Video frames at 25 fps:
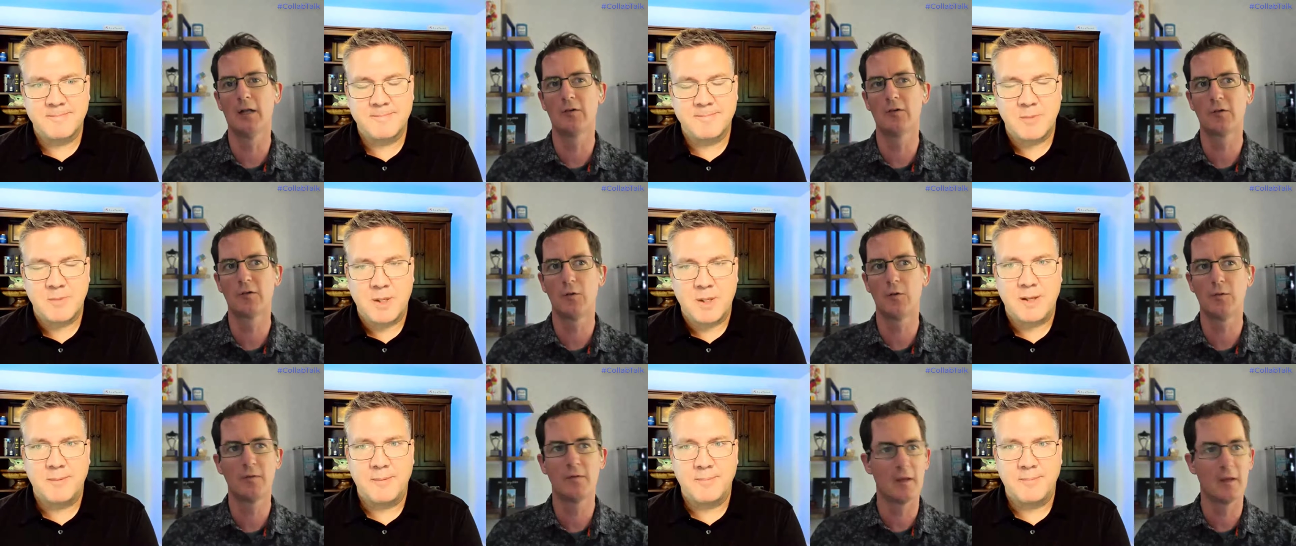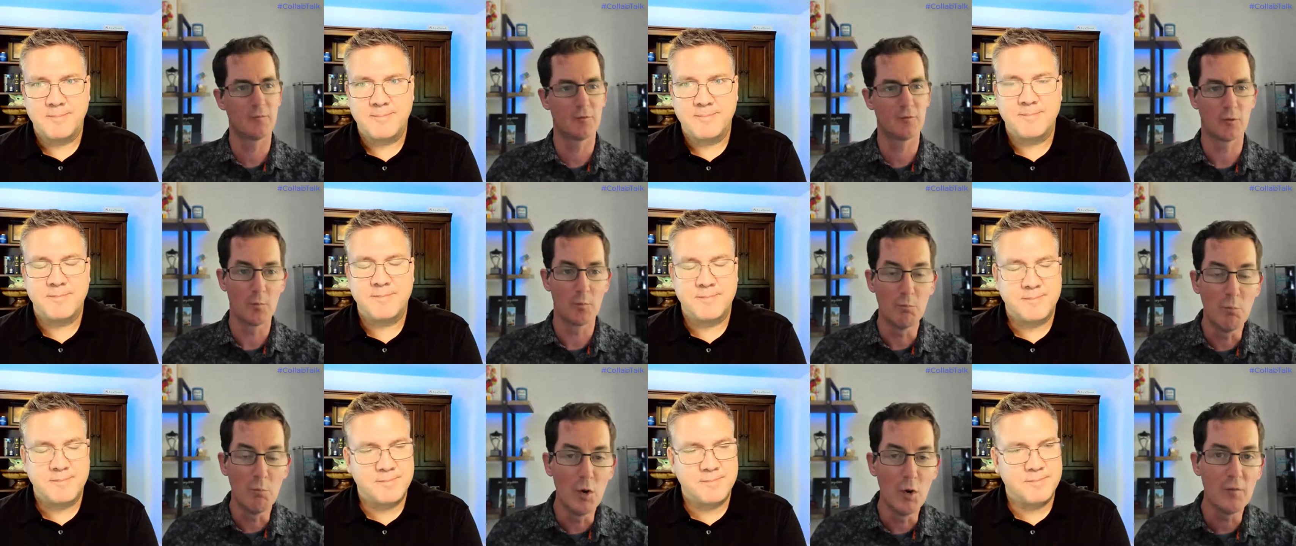Speaker 1: And so, if
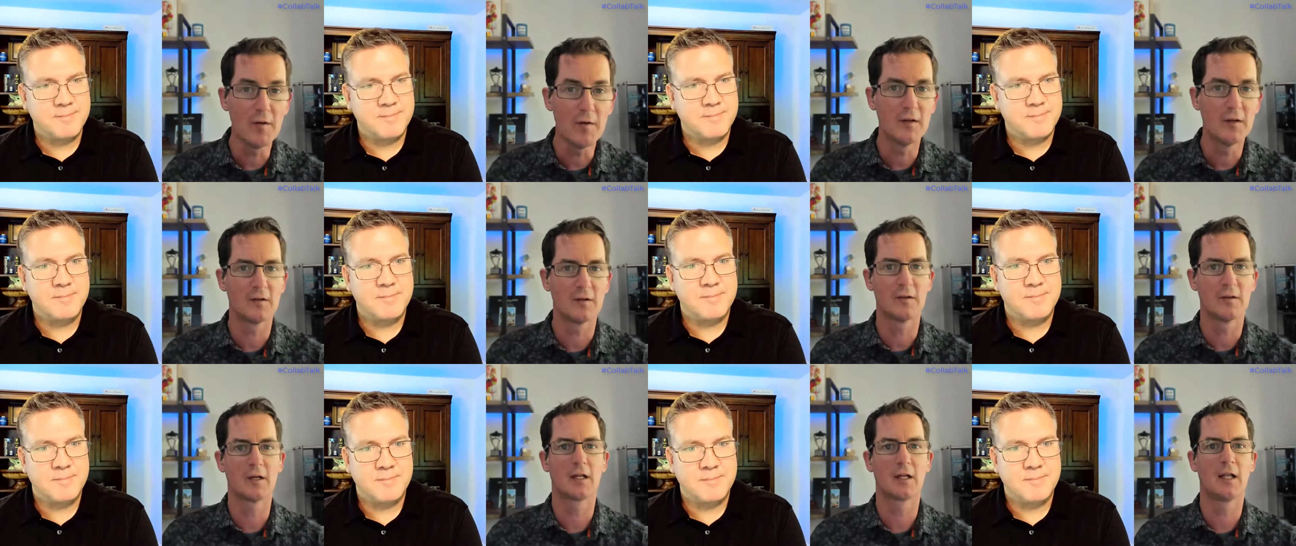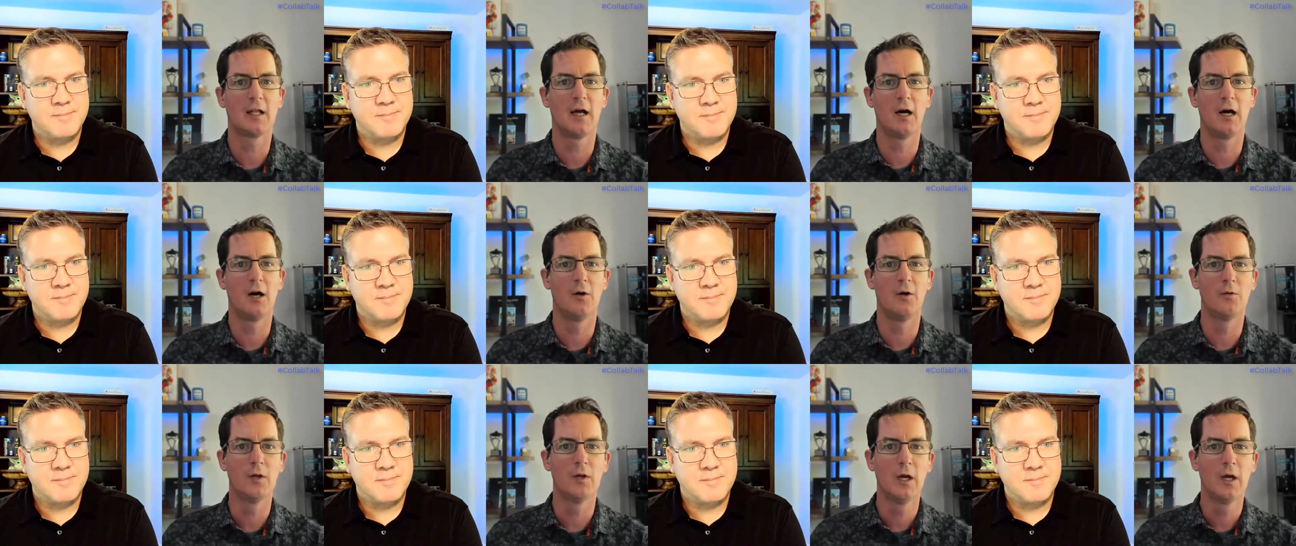you're moving to the
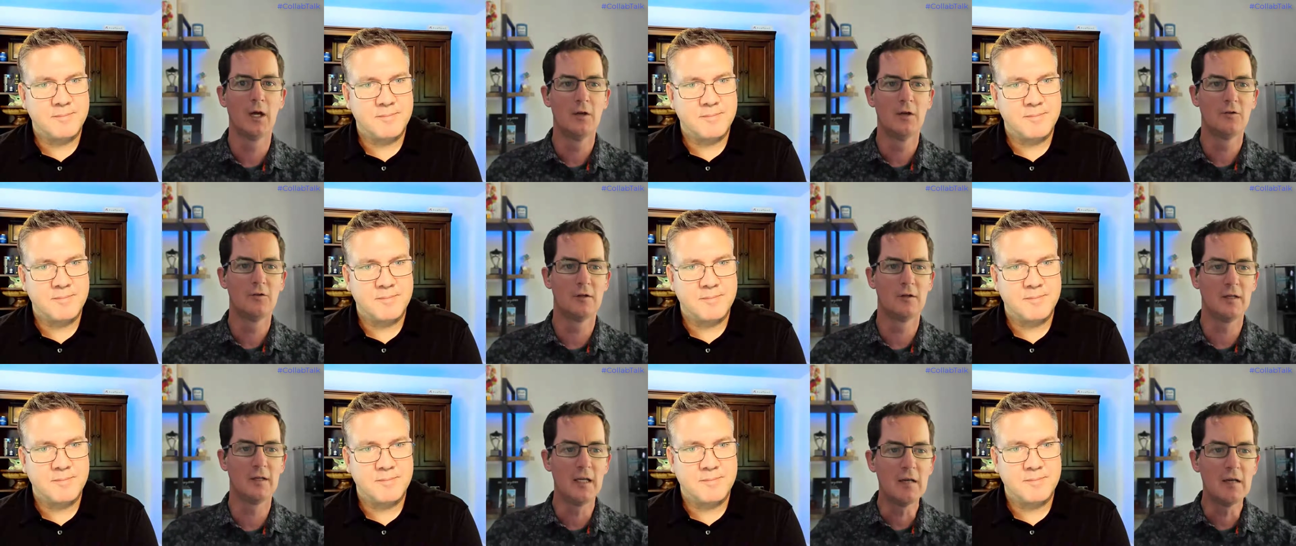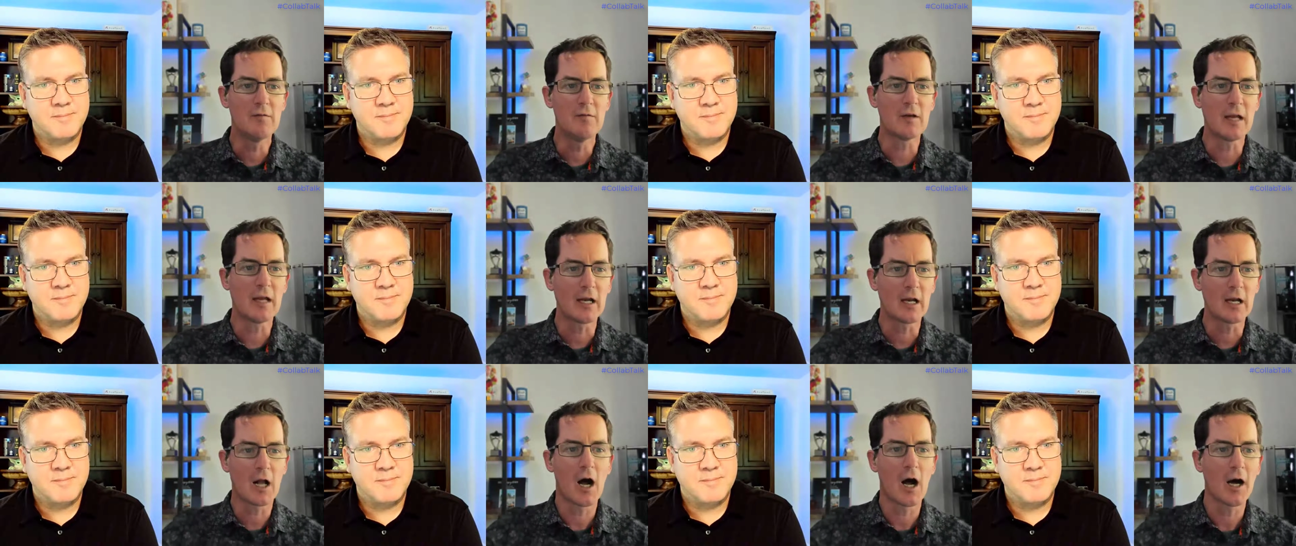cloud to
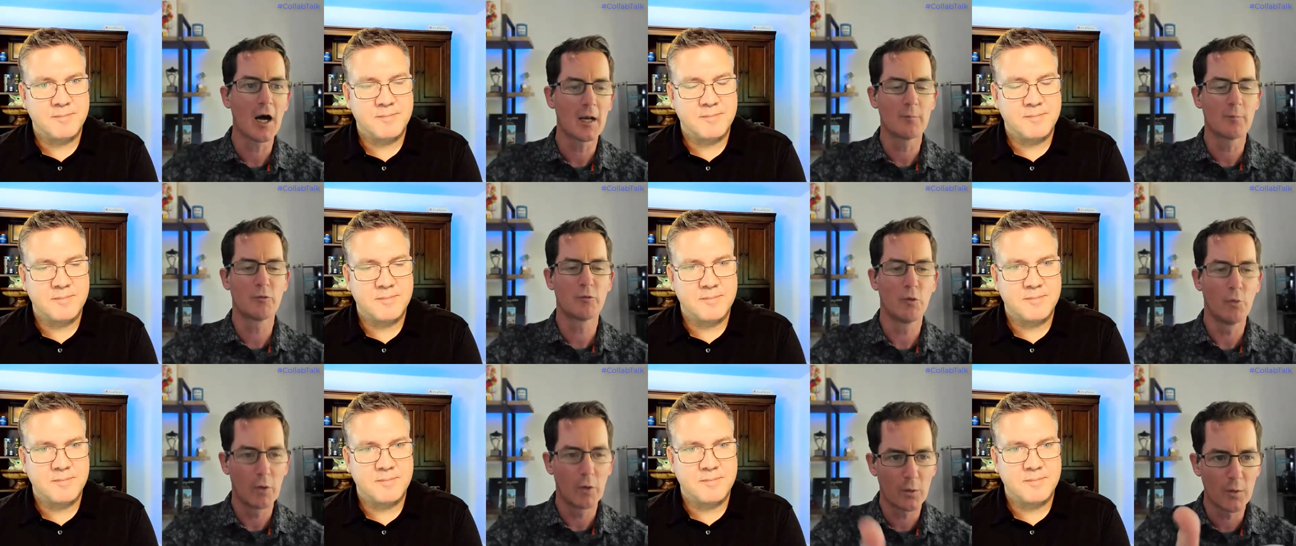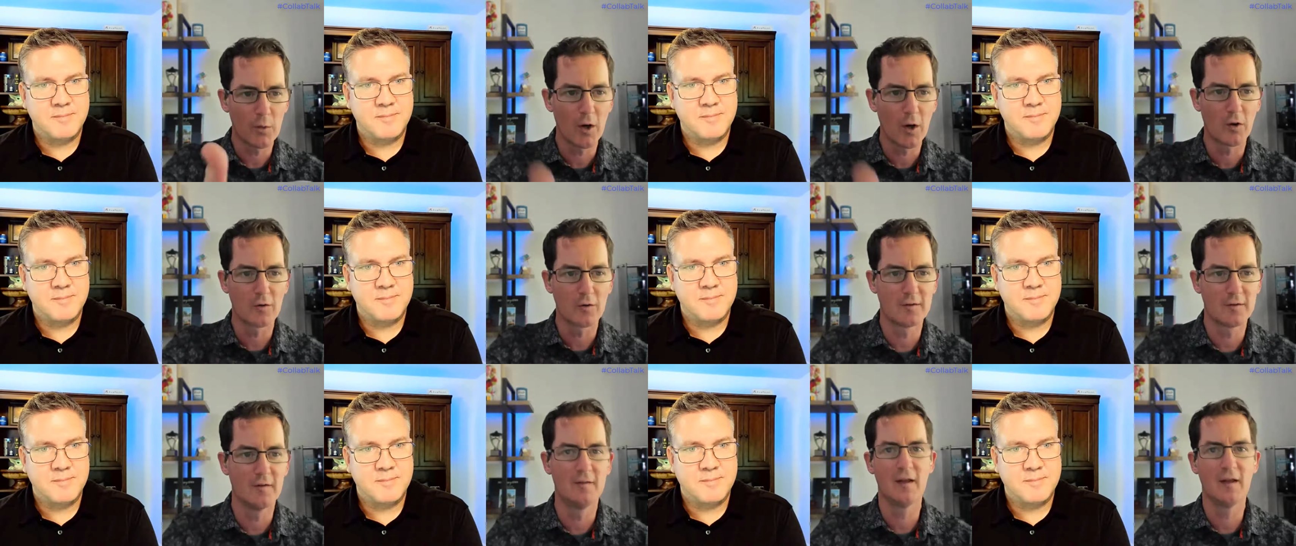even get caught up to where we
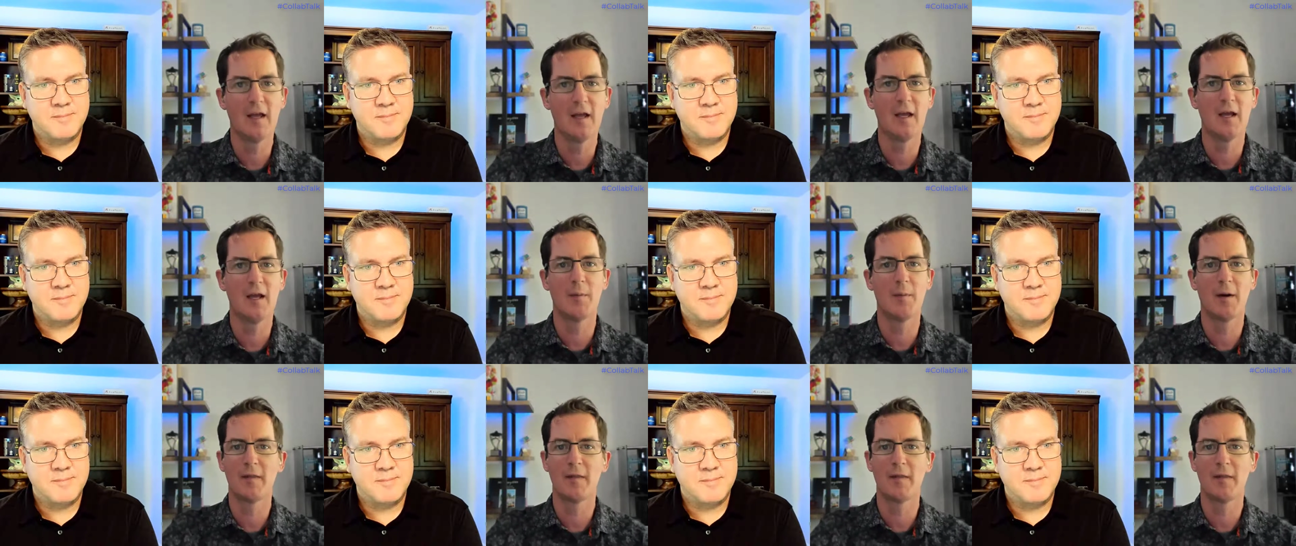are today,